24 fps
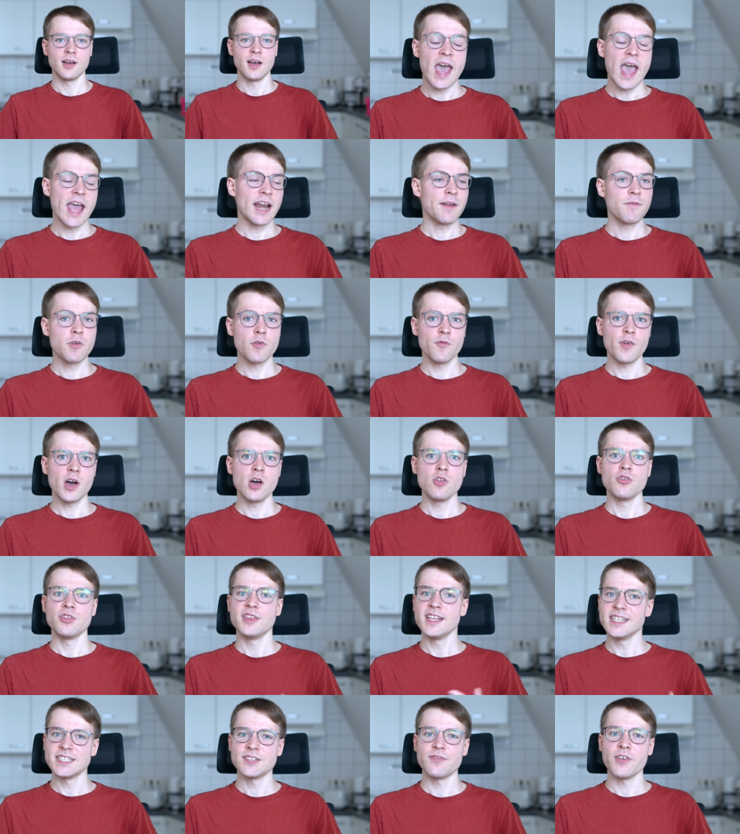And if you found
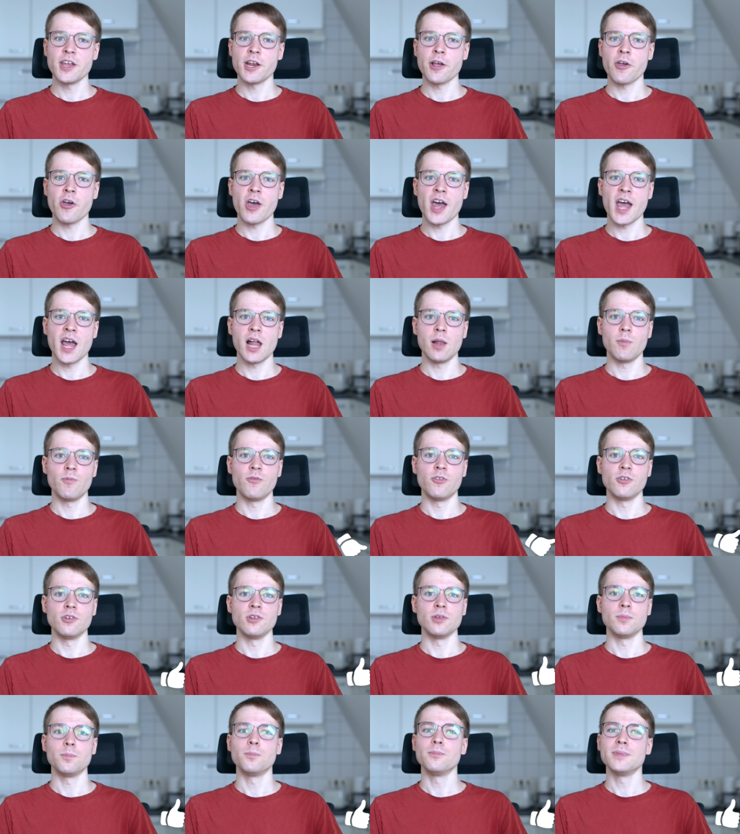this video
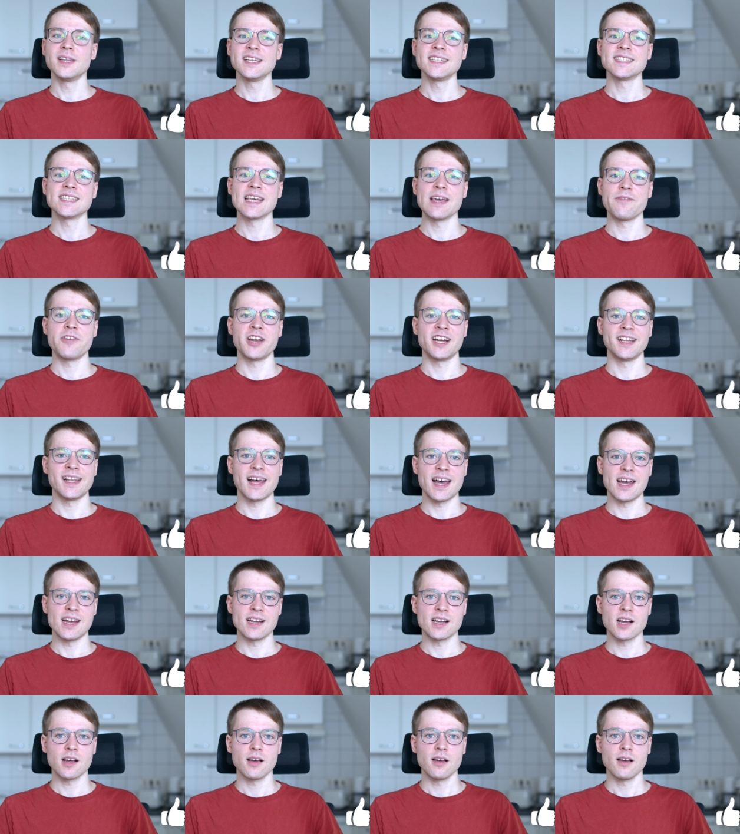helpful, please give it a like.